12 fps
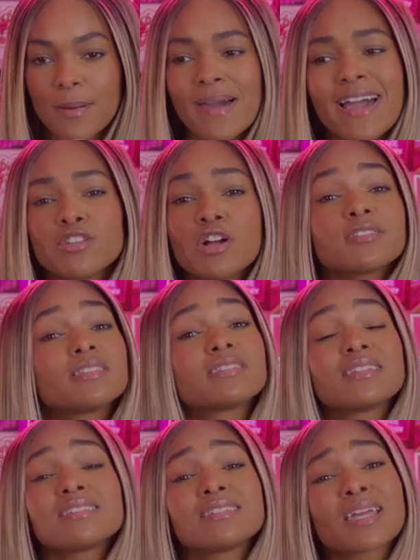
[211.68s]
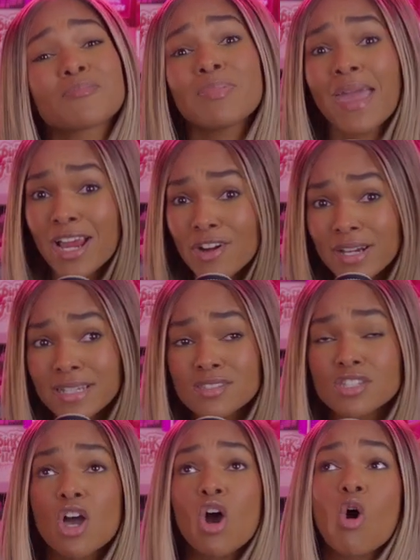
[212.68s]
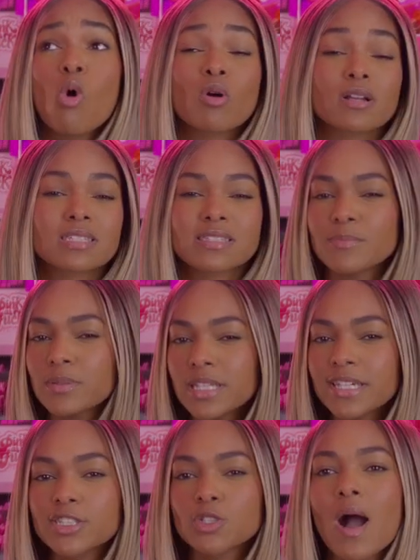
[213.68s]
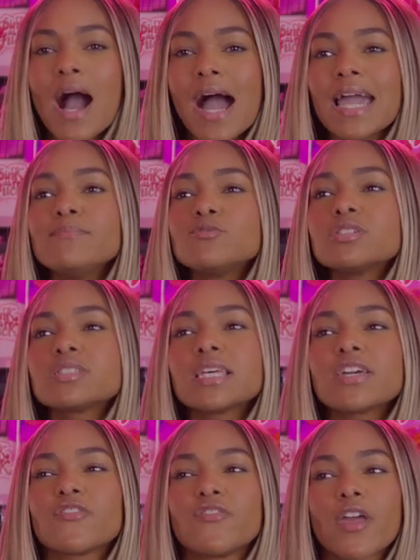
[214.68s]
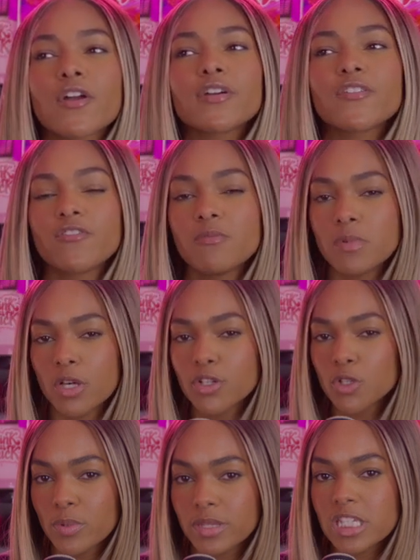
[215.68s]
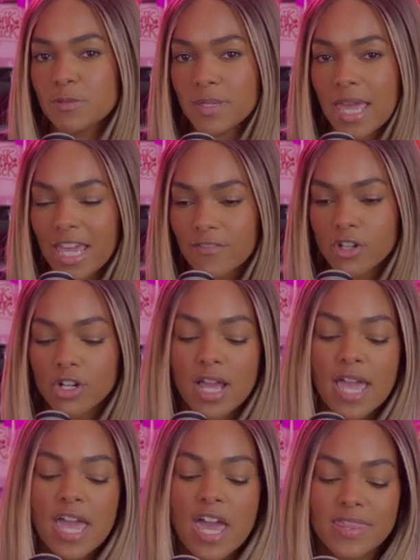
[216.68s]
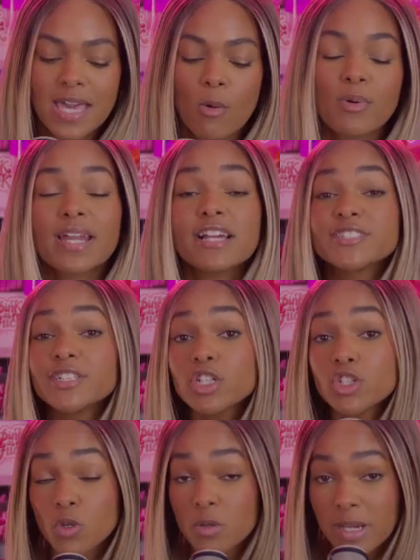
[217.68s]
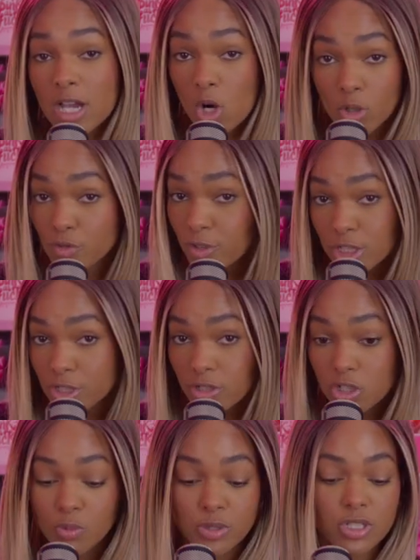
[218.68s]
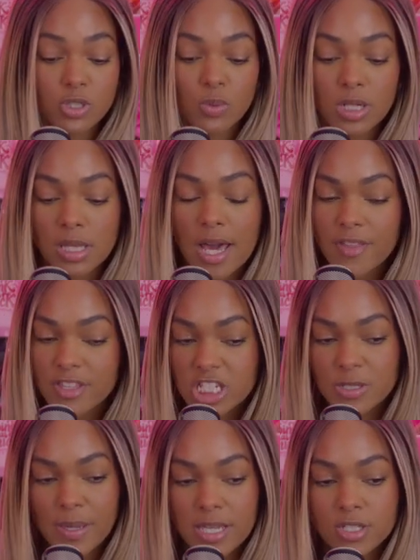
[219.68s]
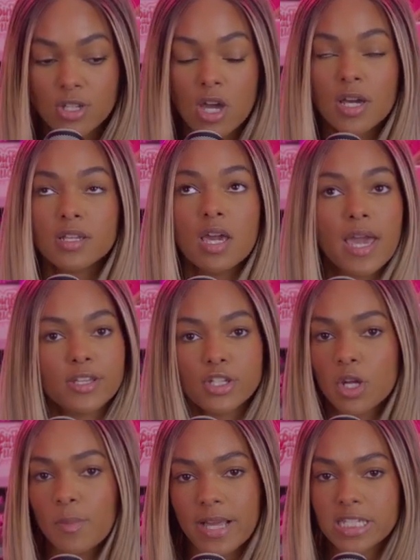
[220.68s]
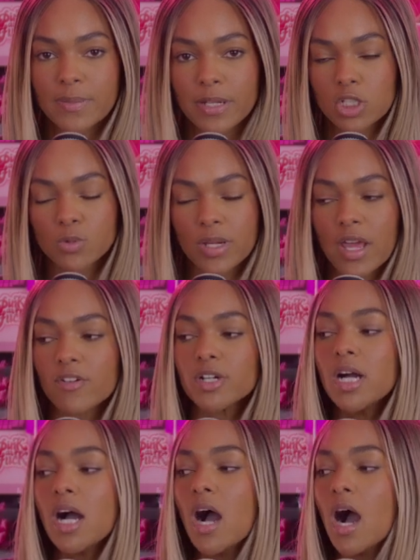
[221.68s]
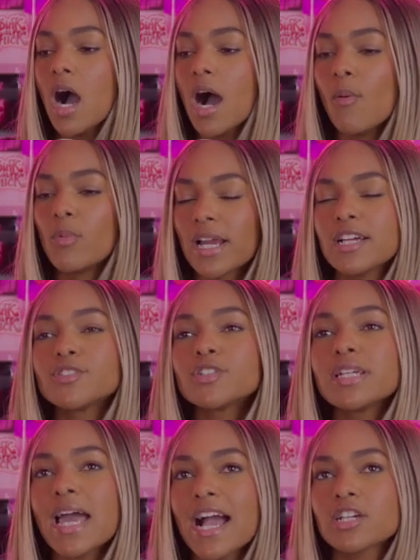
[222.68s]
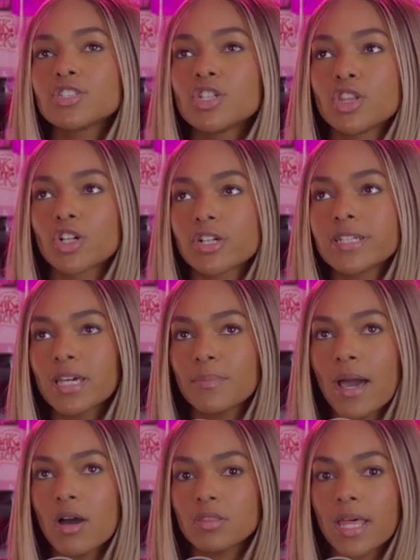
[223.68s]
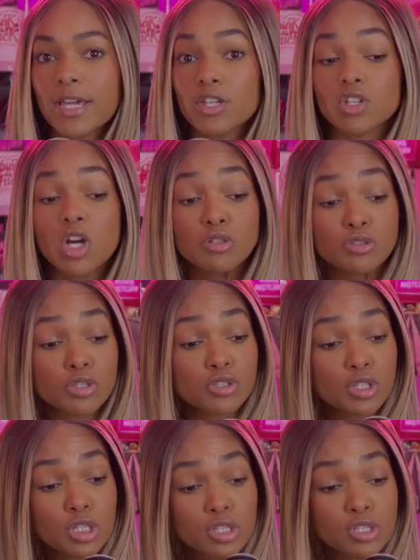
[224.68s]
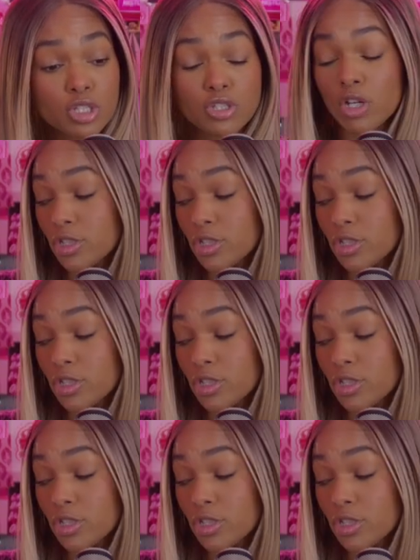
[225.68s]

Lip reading: up had narcissistic parents or siblings. So I'm just like very familiar with this behavior that when I started doing my own research, which is what a lot of this is based on, and my experience, whatever, when I started actually learning about like narcissists and